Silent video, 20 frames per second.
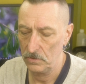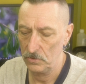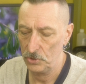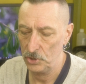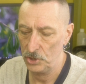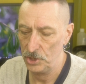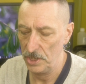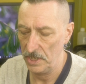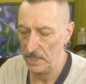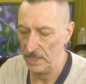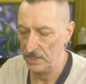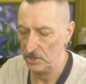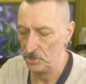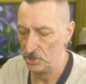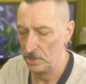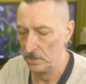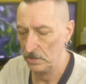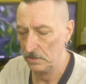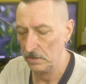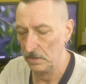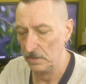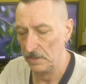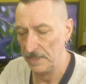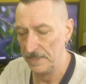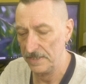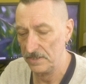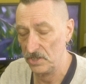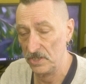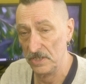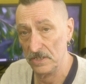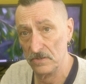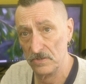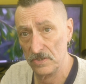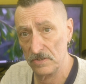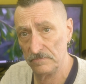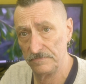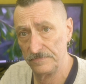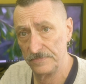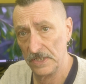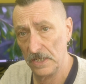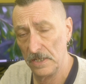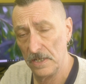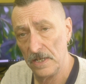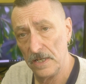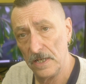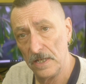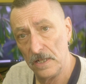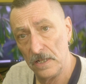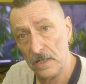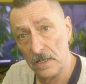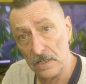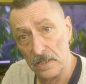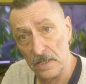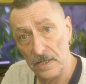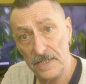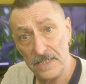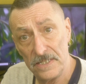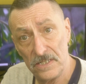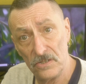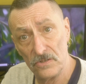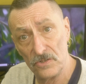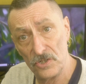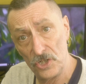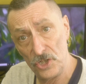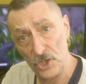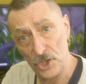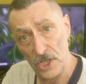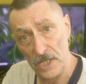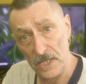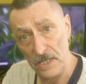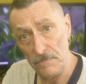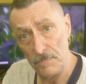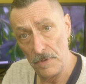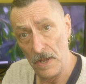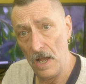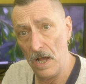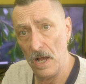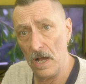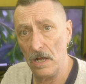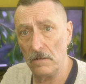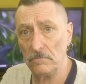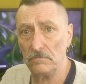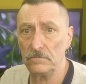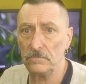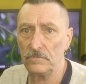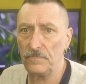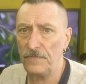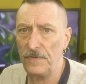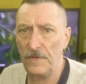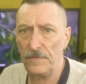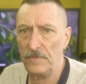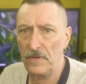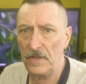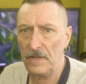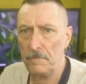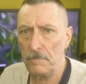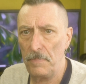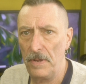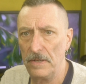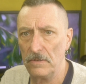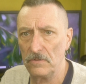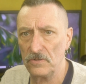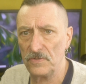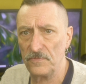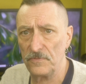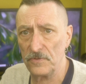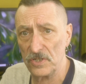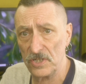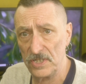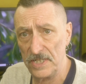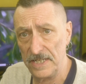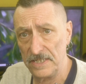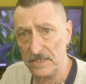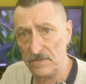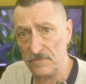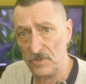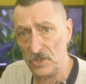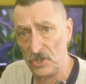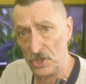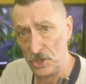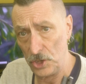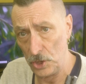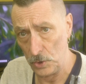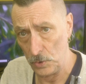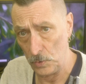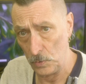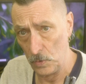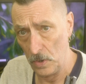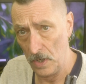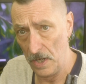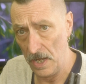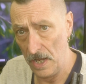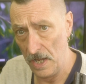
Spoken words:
change the light seals. Light seals are cheap, £15 for a set of two